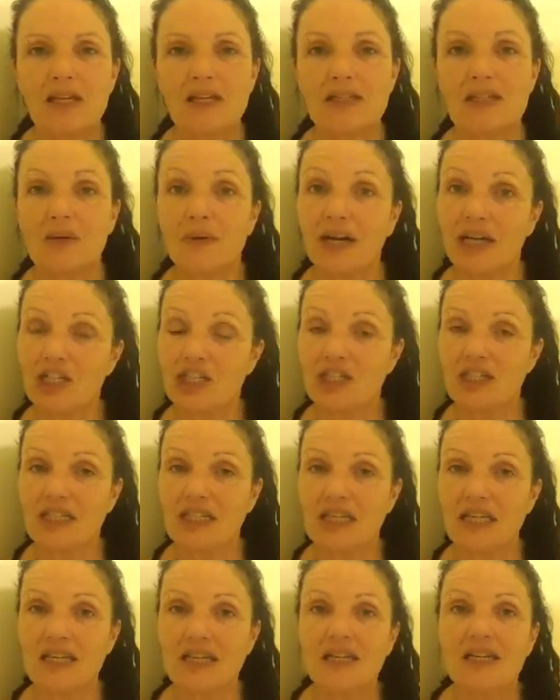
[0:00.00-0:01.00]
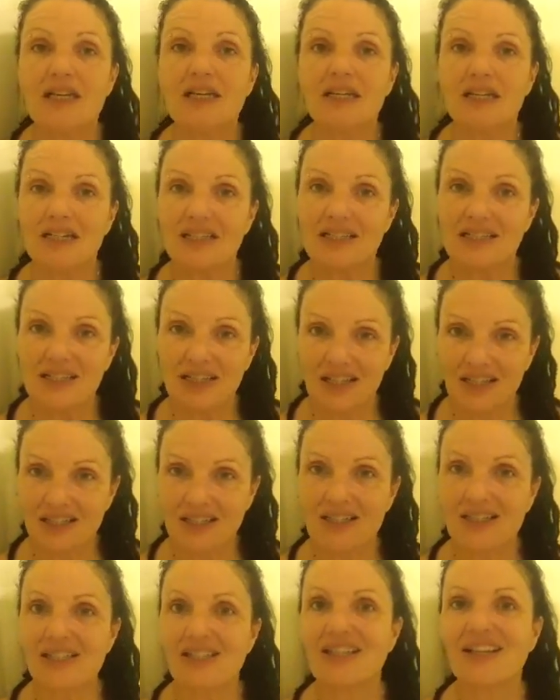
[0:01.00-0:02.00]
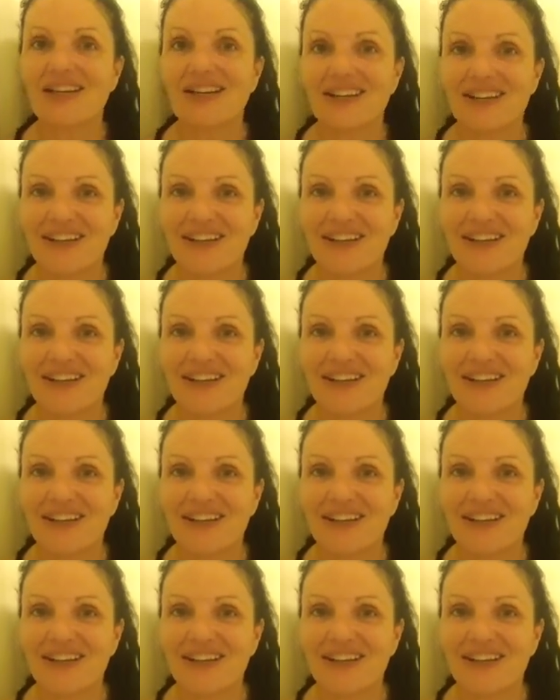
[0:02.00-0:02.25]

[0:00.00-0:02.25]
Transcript: So actually I decided,